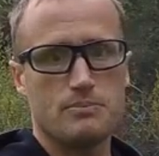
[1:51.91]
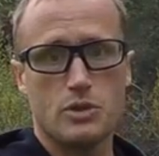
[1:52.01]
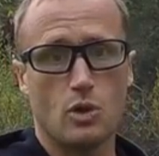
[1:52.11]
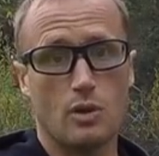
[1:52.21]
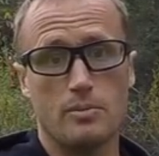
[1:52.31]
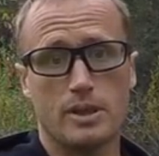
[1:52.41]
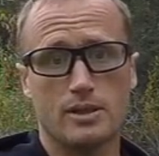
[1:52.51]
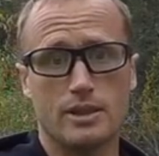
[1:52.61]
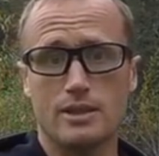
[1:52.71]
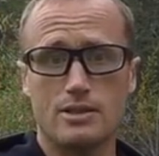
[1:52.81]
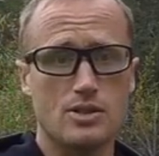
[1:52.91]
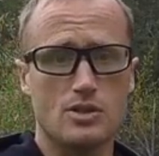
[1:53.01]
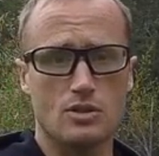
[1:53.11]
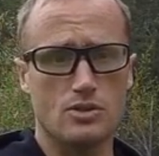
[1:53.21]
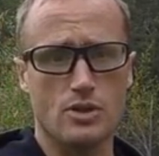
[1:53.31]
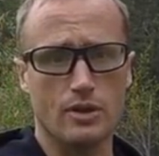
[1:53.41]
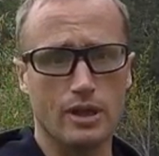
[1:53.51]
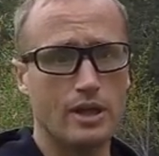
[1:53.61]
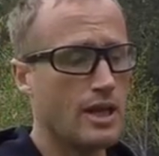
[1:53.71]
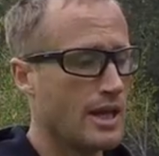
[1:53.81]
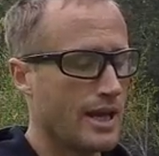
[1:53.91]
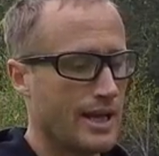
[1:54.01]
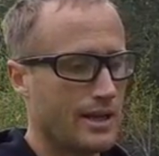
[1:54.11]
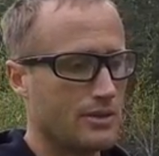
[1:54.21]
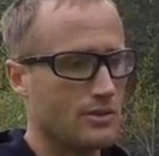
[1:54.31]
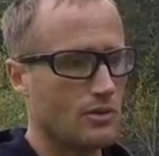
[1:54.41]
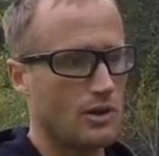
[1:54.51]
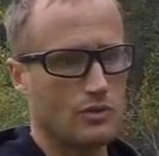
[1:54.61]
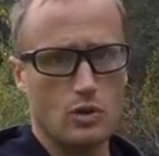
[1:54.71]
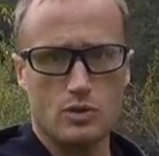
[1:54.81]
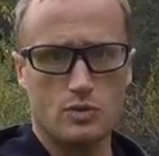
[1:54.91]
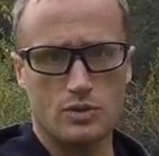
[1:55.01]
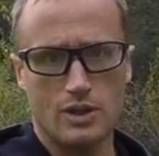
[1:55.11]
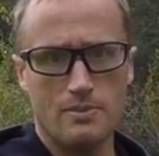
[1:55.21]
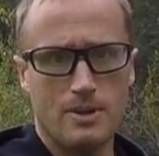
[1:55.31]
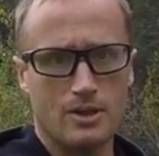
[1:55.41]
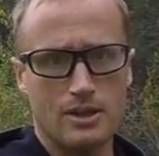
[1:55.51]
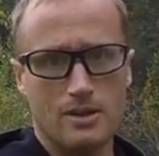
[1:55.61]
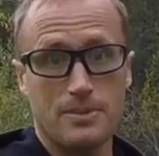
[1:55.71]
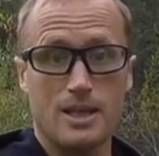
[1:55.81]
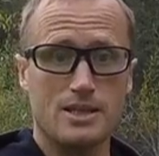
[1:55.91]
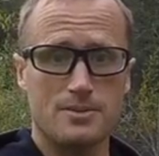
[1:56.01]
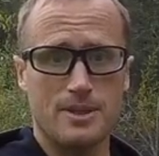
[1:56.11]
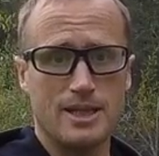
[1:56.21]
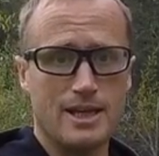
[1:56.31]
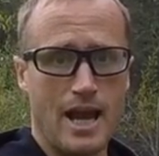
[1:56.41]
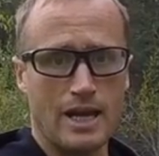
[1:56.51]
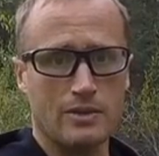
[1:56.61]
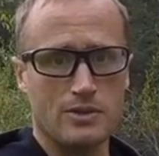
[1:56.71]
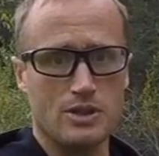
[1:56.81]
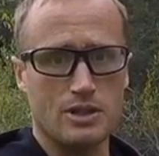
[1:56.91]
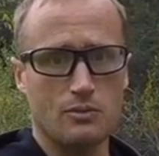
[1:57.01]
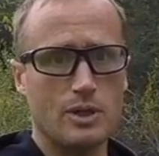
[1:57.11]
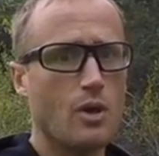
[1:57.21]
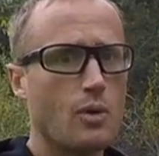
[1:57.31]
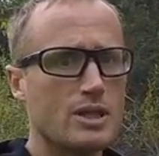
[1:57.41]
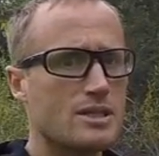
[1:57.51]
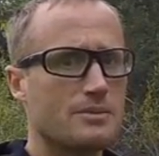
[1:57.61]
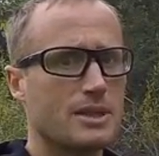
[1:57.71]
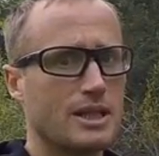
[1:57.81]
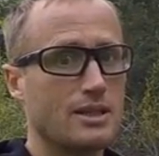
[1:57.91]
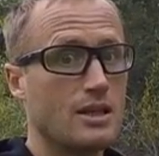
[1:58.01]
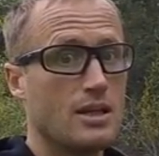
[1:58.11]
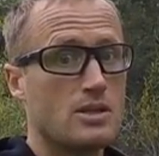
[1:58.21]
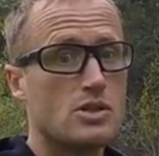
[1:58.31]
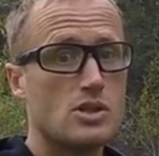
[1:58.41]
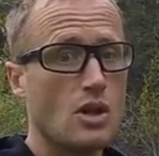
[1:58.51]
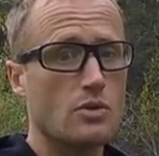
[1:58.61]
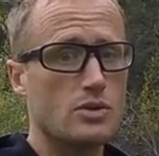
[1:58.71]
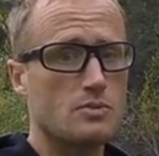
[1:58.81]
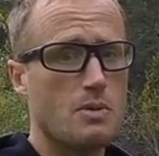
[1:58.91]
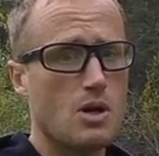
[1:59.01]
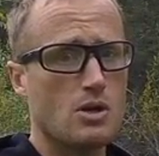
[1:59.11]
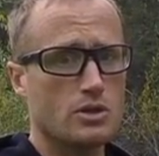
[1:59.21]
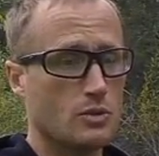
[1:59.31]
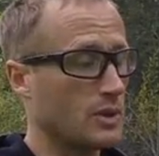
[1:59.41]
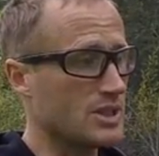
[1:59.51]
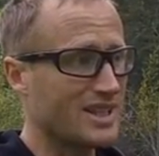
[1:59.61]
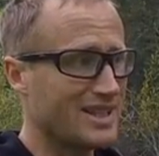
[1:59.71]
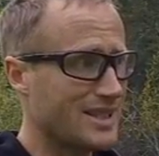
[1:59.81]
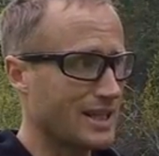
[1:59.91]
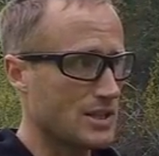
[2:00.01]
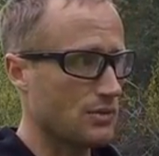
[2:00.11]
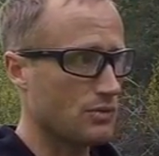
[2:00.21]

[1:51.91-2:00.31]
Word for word: your ability. This is your journey. And of course, we're trying to marry up that speed and accuracy. We don't want something so small to where it's going to take us a